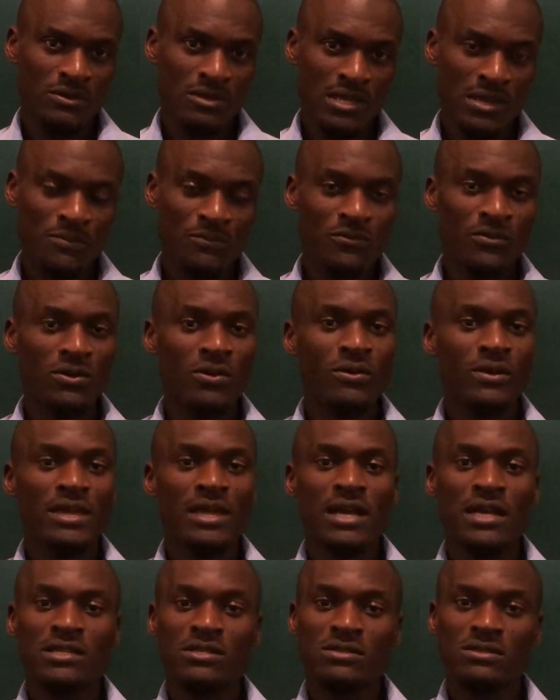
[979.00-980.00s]
Keep
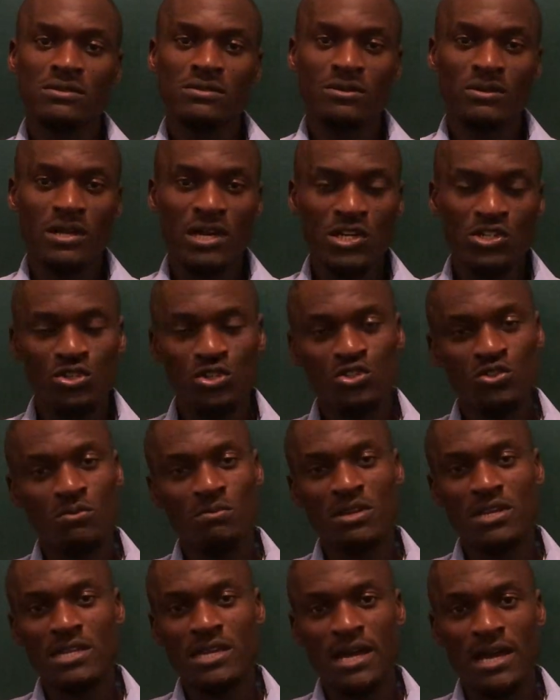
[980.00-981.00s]
following us on our social
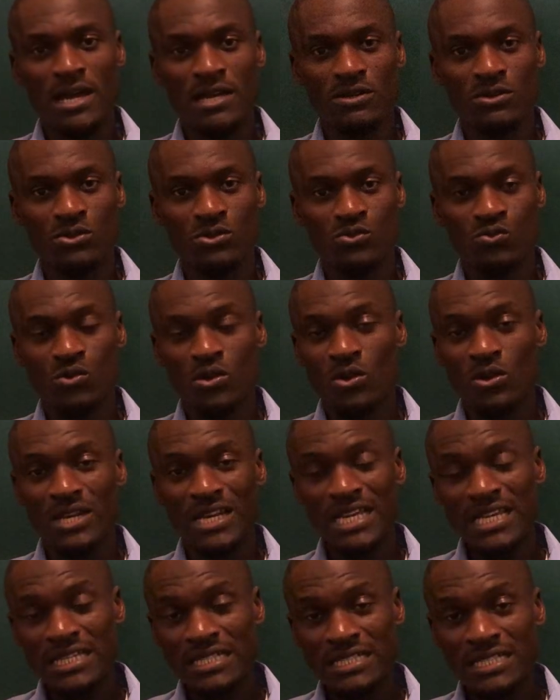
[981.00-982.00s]
media handles. We're on
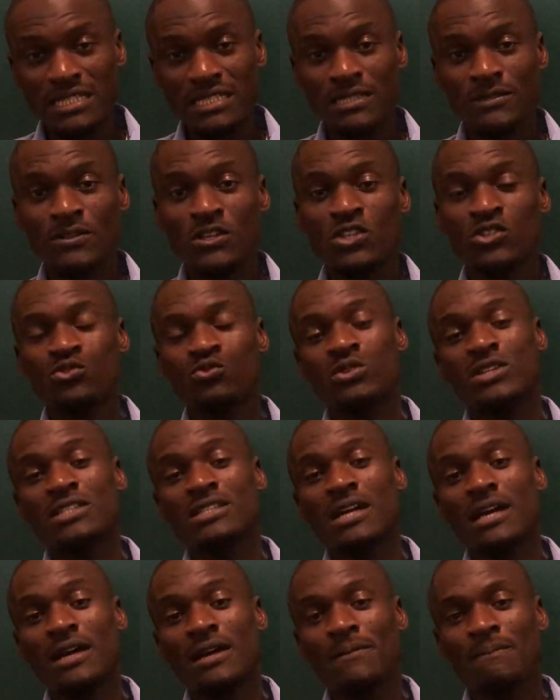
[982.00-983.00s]
LinkedIn,
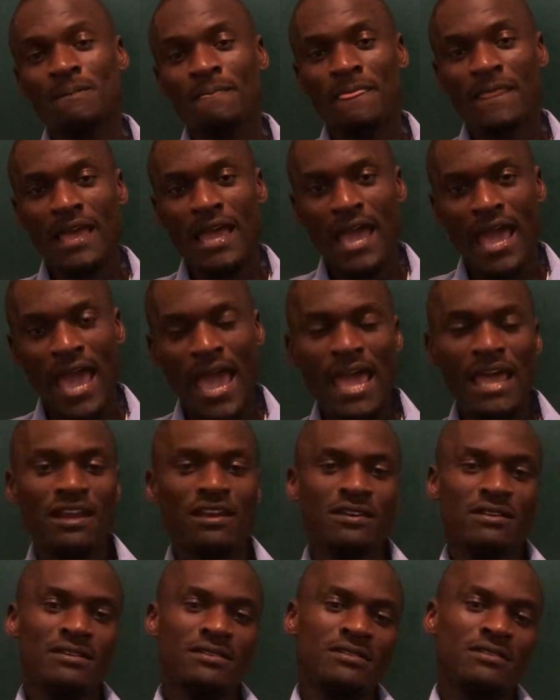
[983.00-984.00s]
Twitter,
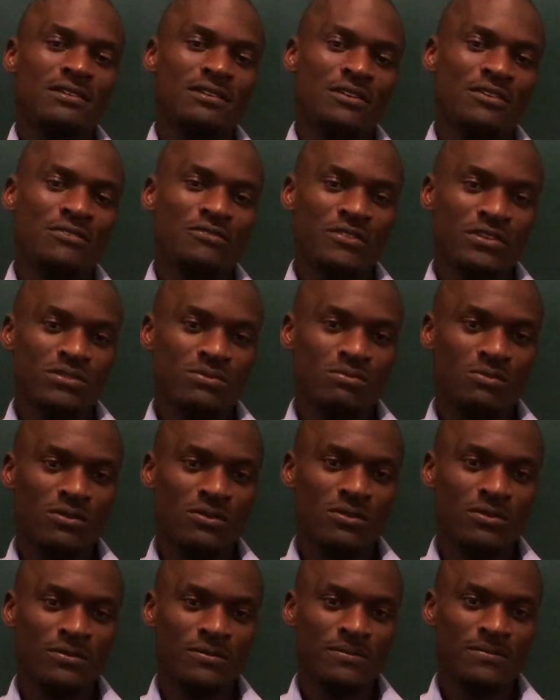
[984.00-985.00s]
and
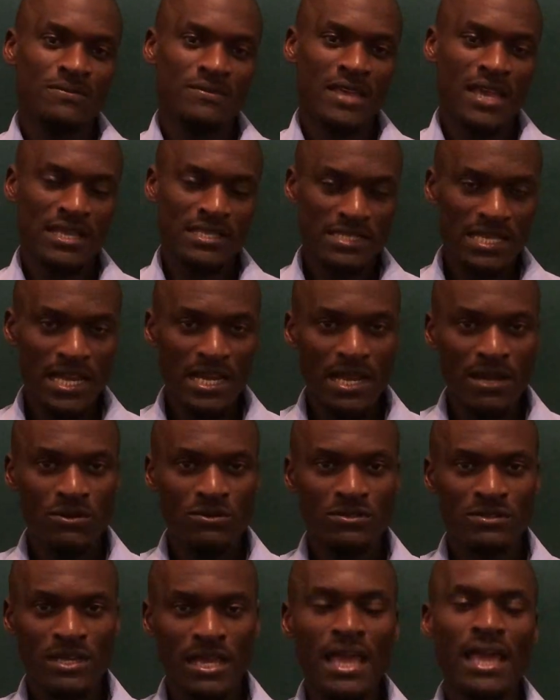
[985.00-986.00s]
Facebook. I sign
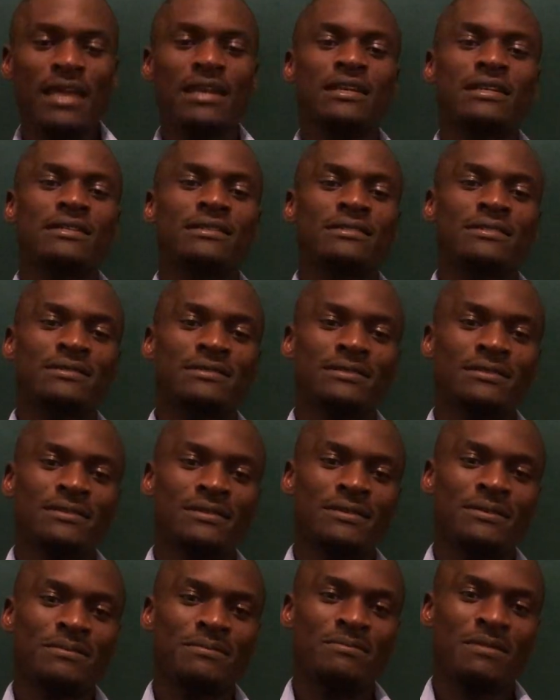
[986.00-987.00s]
out, and
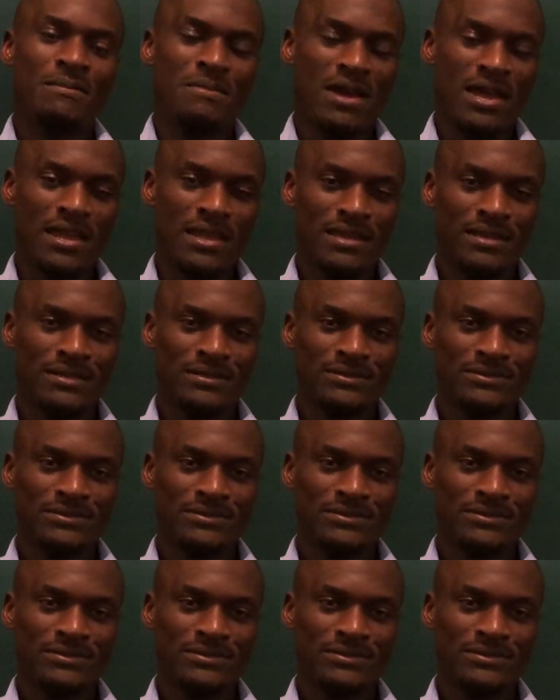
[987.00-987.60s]
bye-bye.